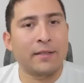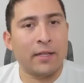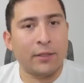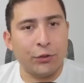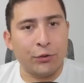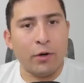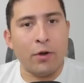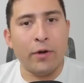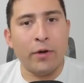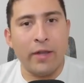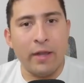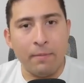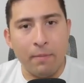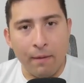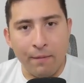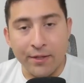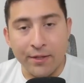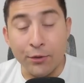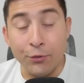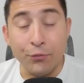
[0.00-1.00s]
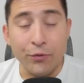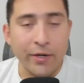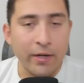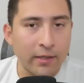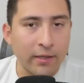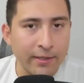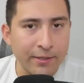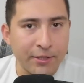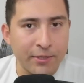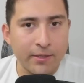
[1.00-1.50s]
I try to keep everything
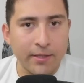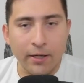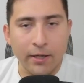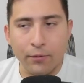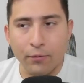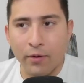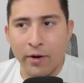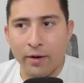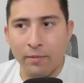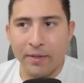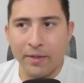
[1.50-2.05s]
realistic, right?